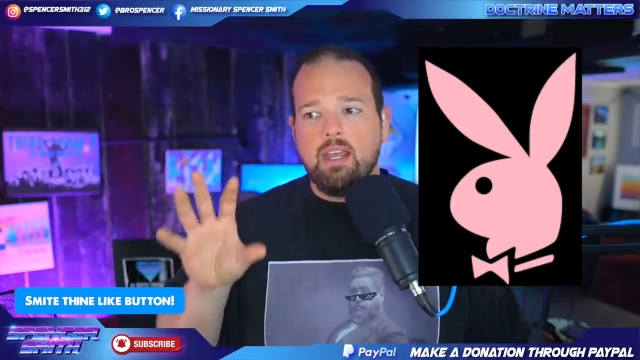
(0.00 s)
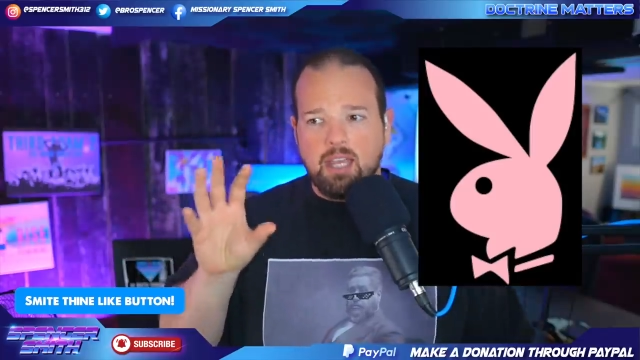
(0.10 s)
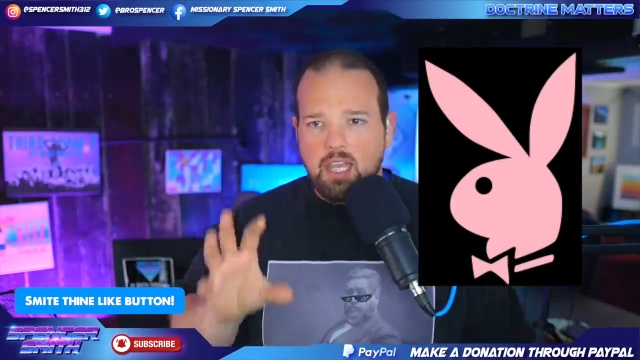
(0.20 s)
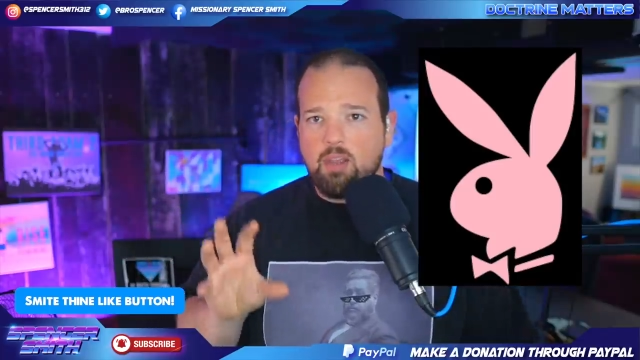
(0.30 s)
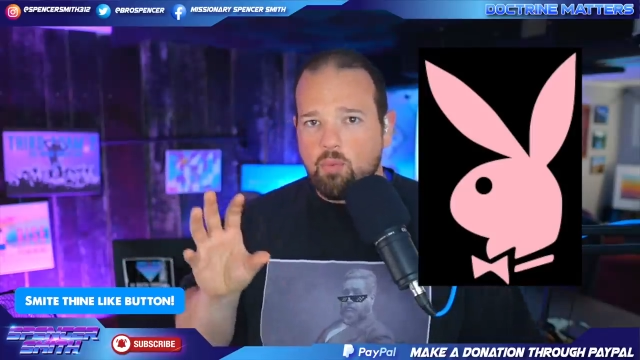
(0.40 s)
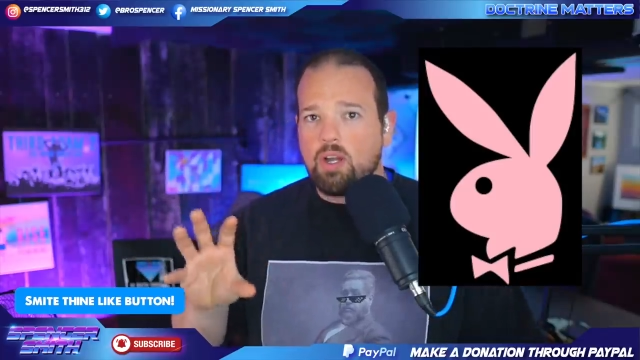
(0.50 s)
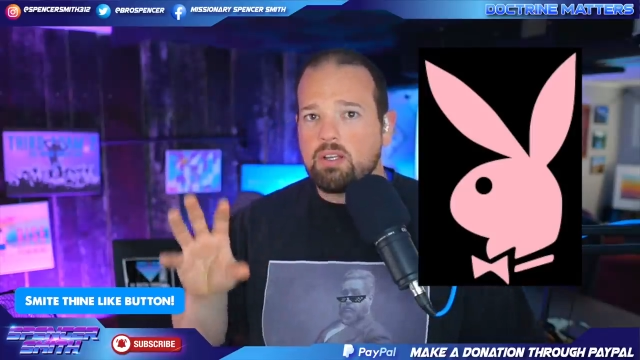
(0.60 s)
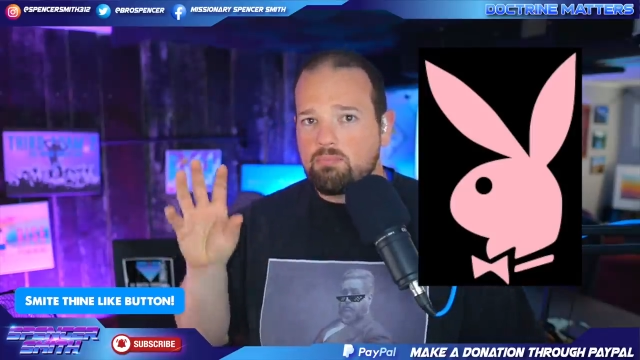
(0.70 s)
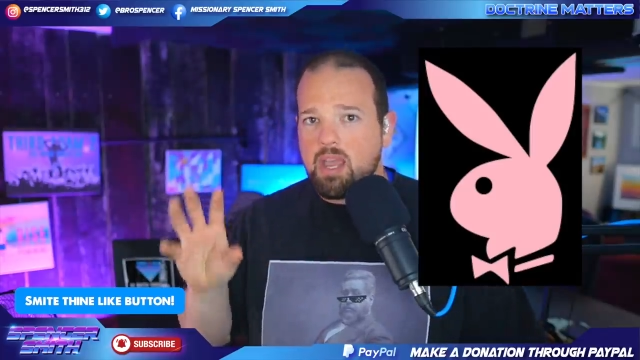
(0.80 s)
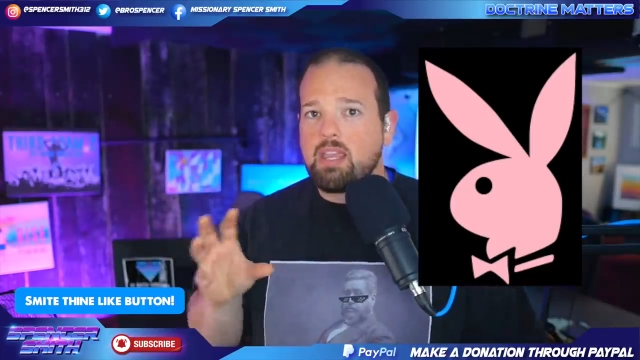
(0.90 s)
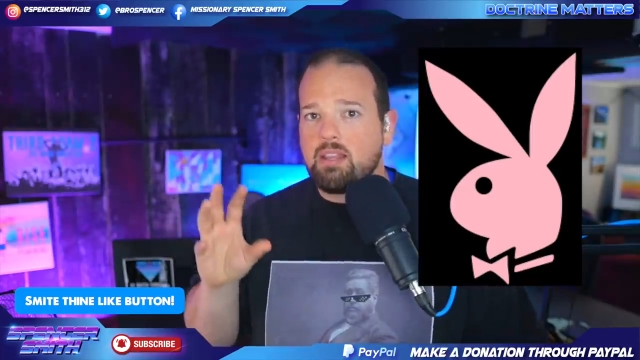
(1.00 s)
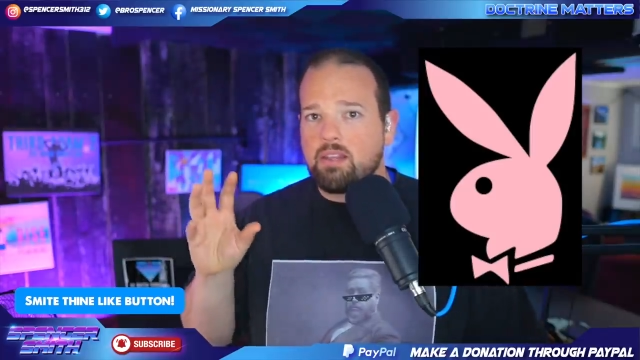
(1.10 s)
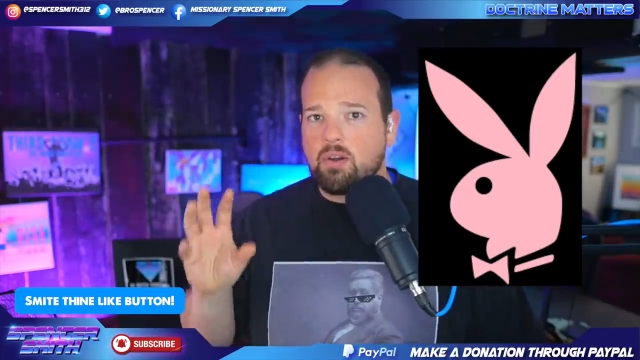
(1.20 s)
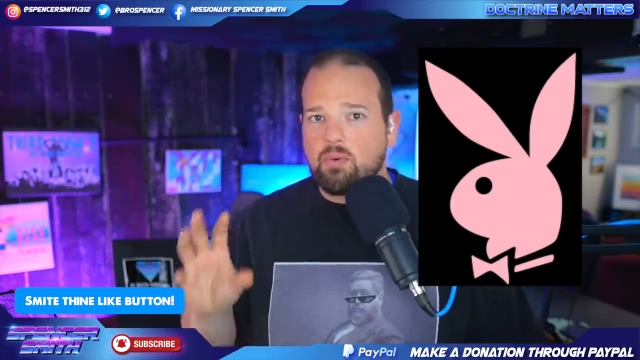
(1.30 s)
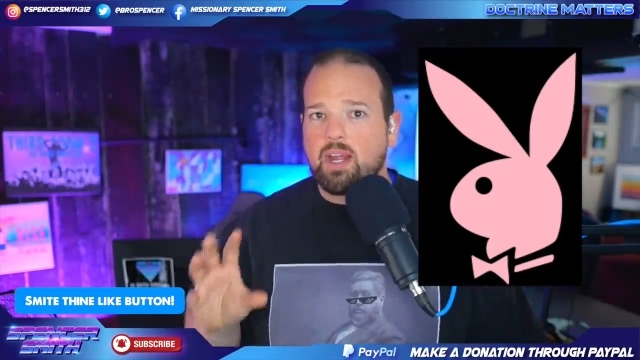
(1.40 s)
he was making
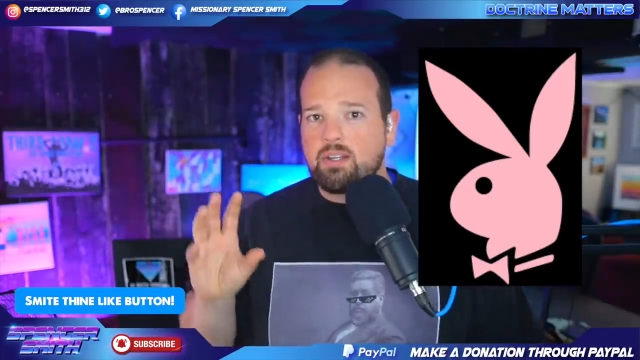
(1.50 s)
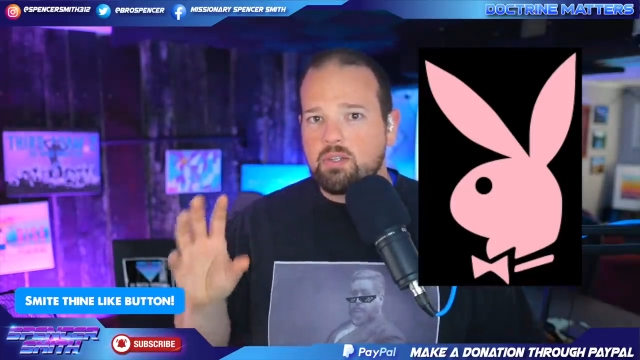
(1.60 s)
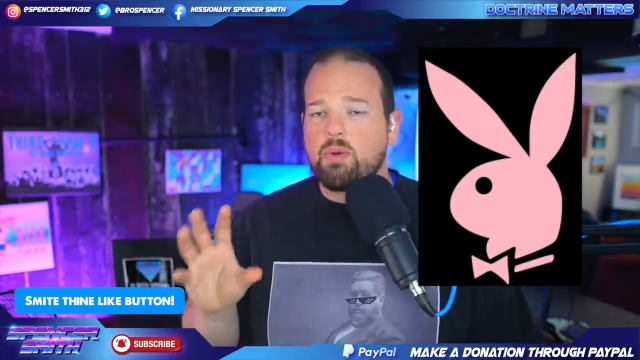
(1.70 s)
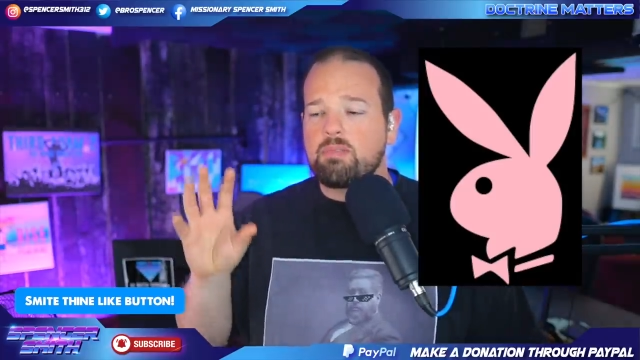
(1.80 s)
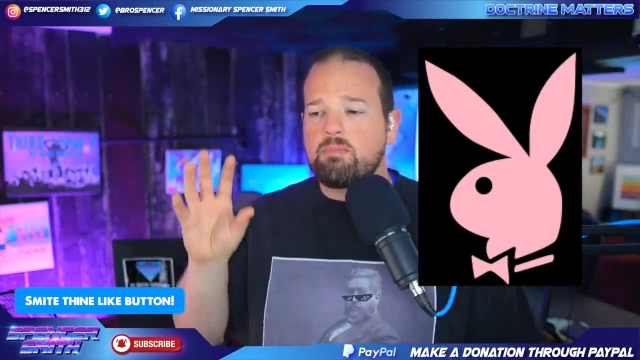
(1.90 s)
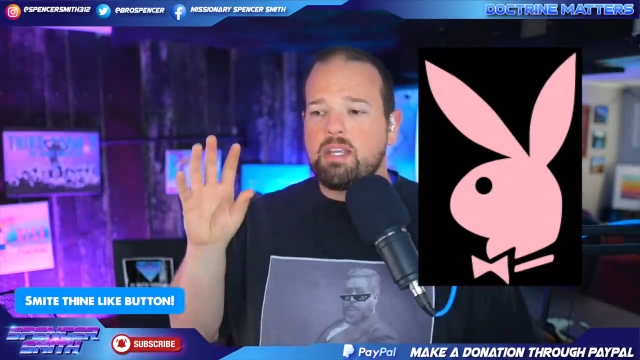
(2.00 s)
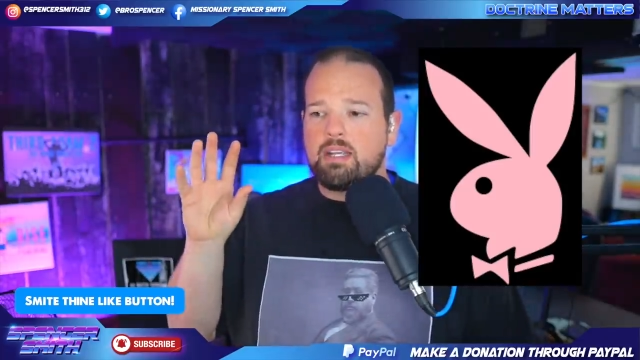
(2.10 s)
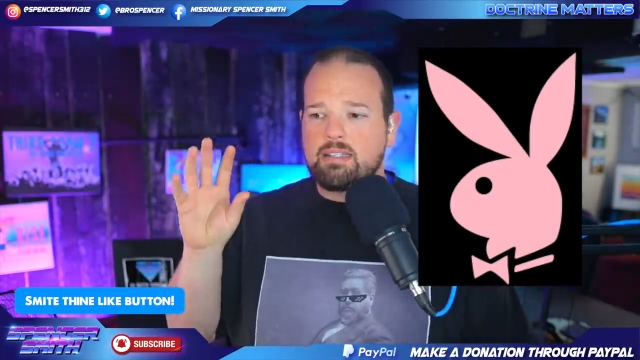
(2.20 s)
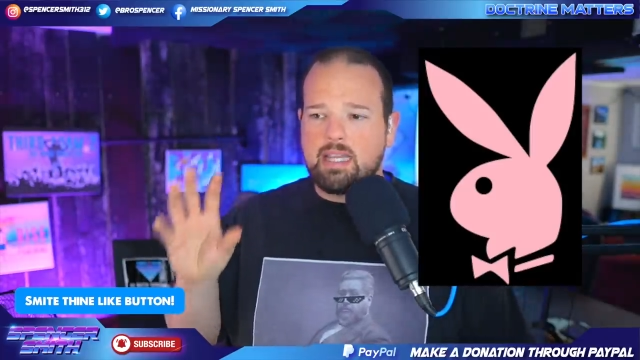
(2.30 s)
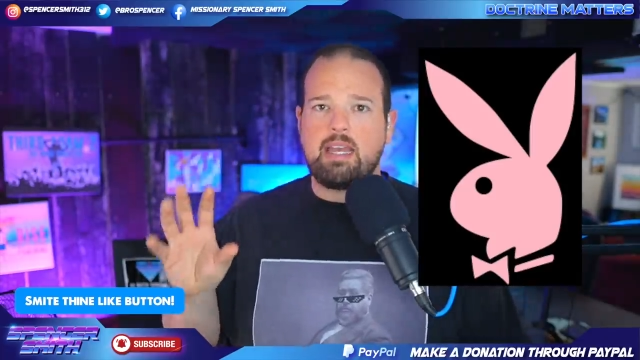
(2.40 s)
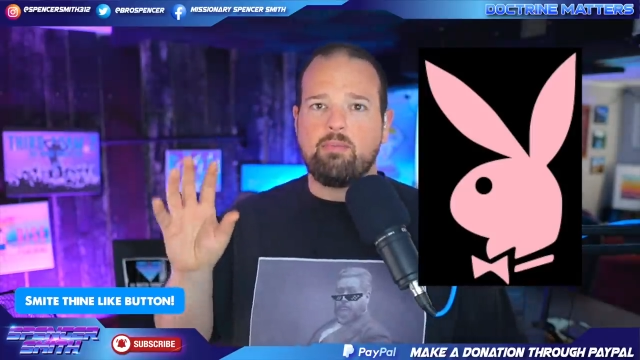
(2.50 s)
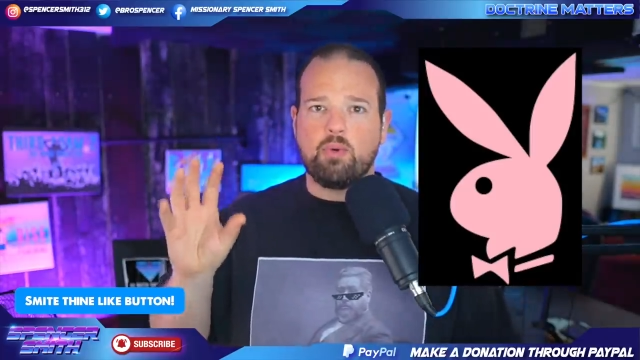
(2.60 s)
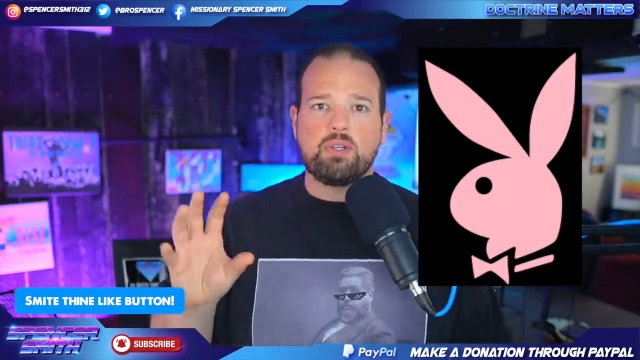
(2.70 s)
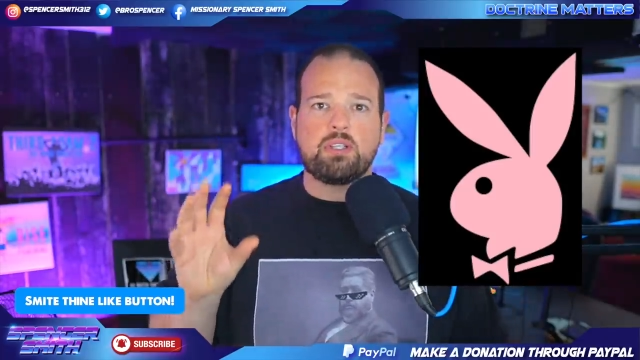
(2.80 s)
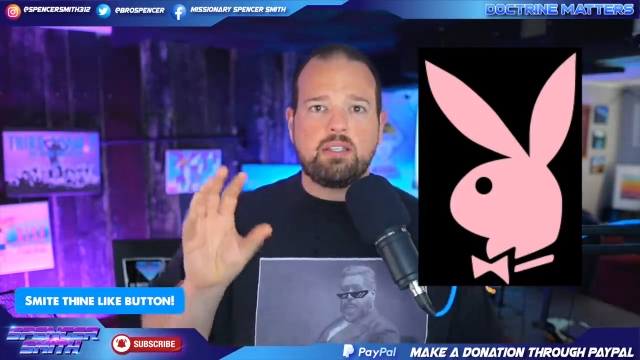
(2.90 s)
the correct choice because that
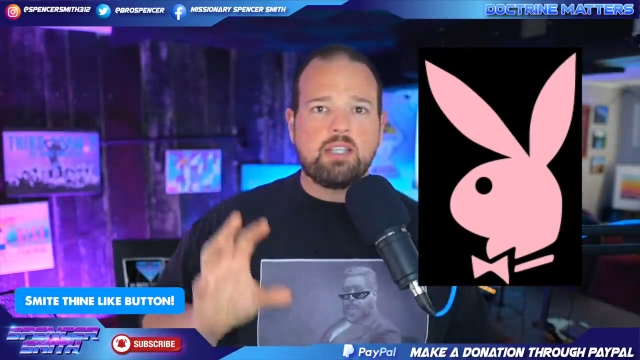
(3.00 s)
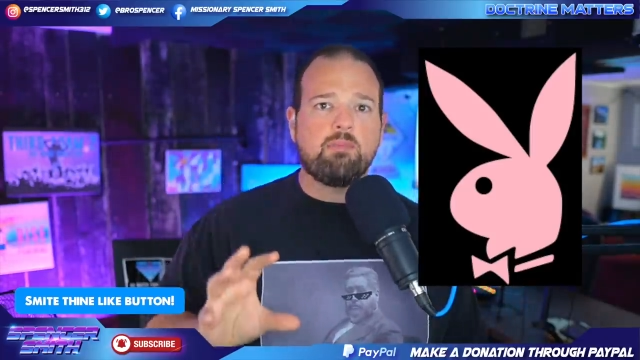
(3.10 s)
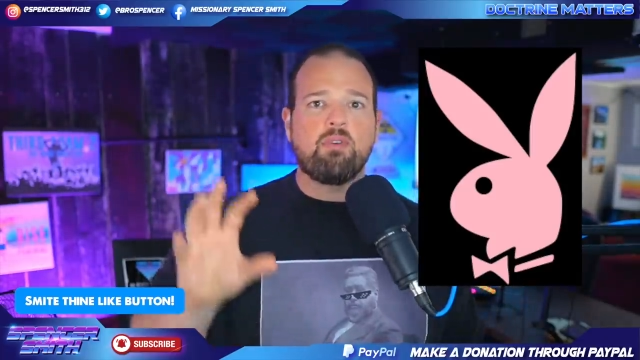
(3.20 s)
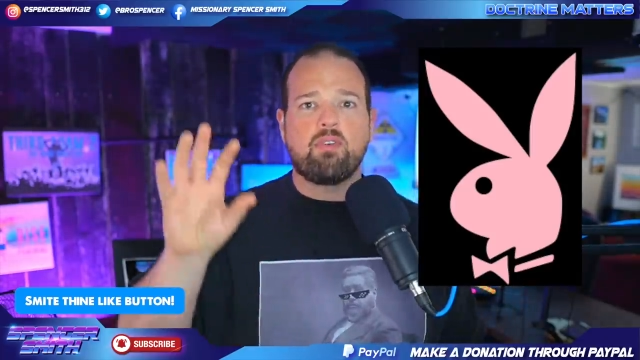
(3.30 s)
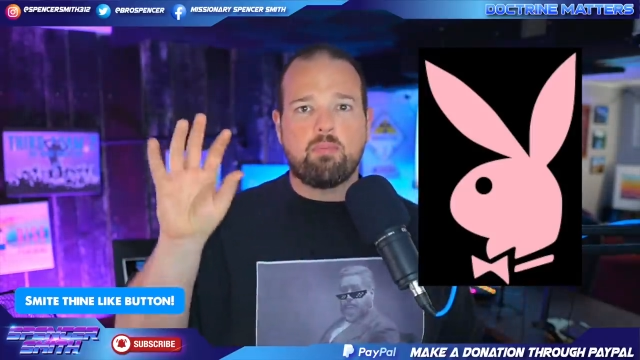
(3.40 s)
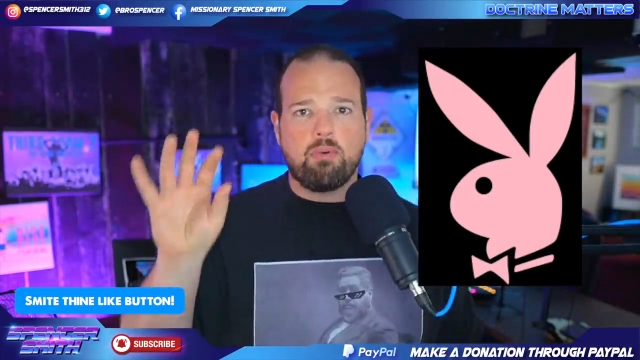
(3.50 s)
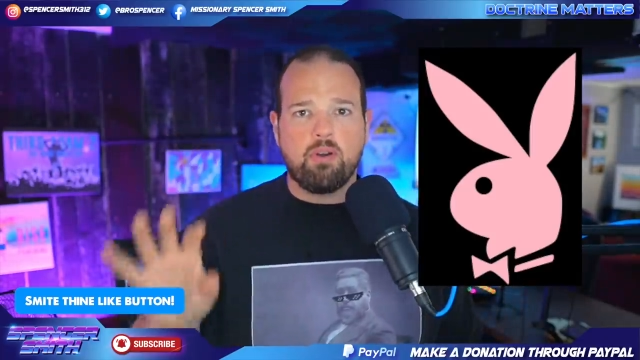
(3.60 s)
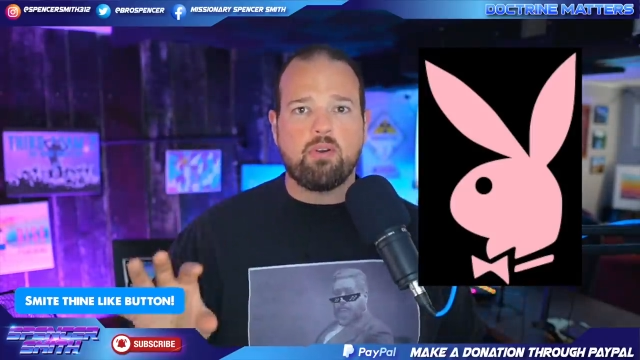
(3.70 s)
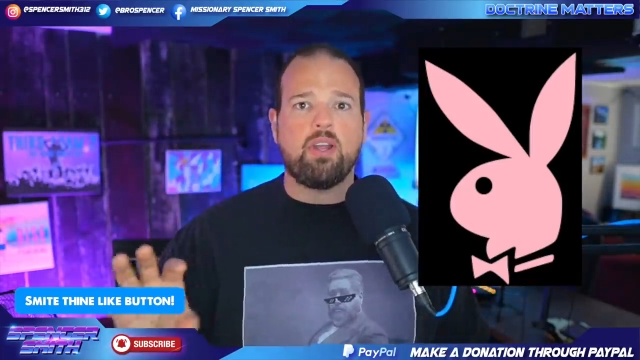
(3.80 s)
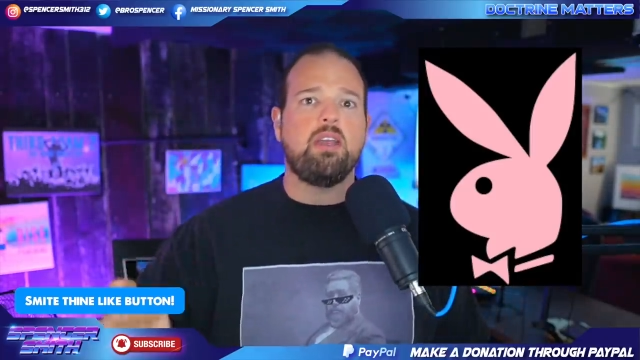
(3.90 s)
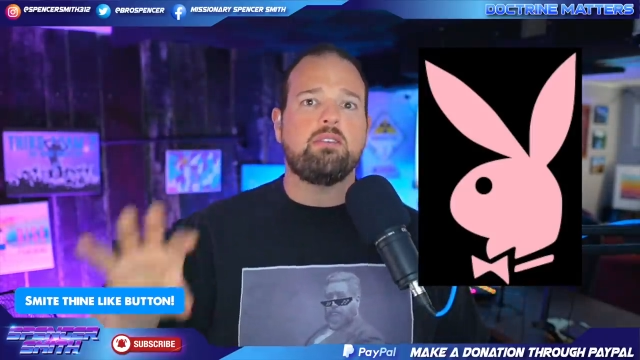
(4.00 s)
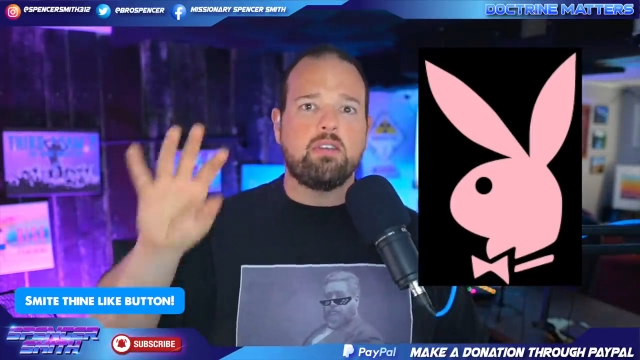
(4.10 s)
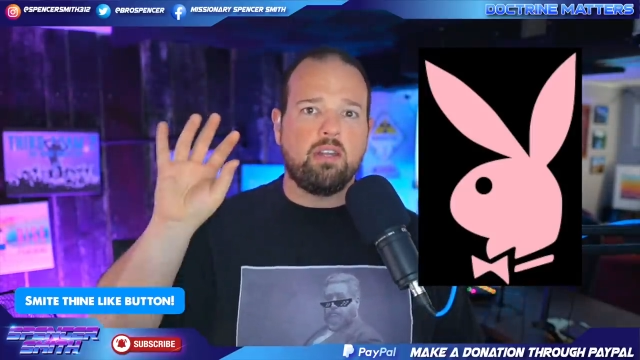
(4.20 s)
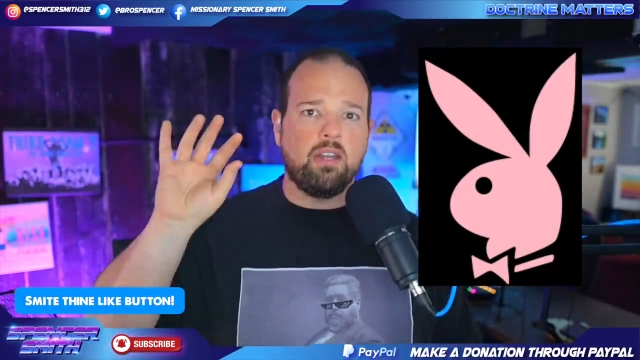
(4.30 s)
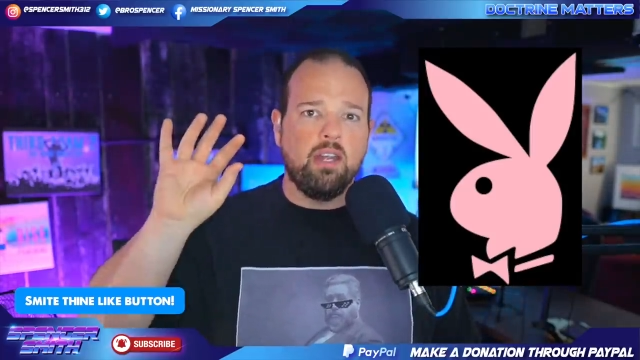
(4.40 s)
was a symbol for procreation and